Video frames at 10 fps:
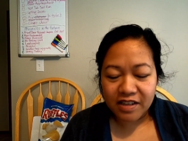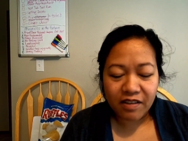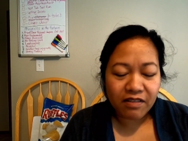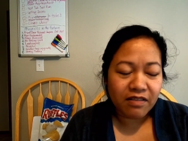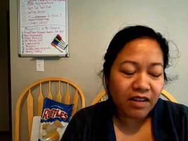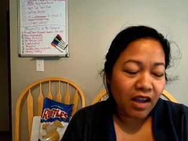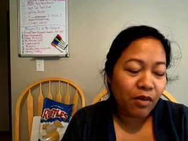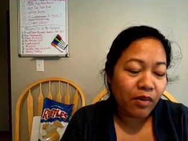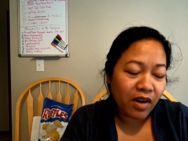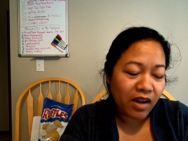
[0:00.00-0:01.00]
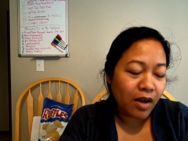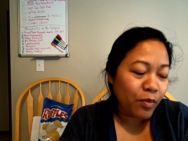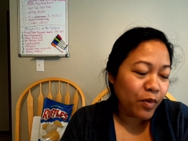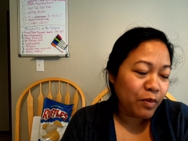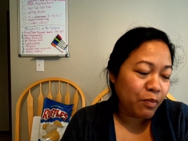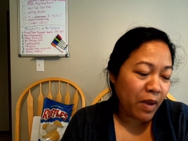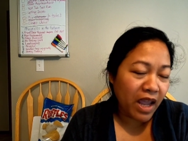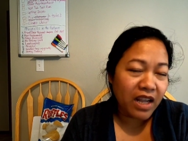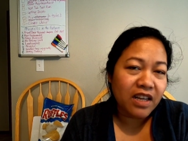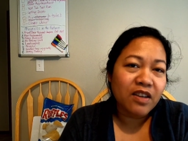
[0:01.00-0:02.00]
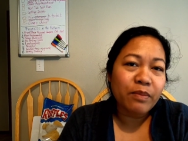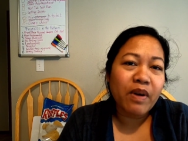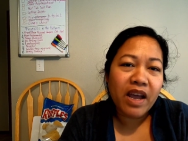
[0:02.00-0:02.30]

So I woke up with pain on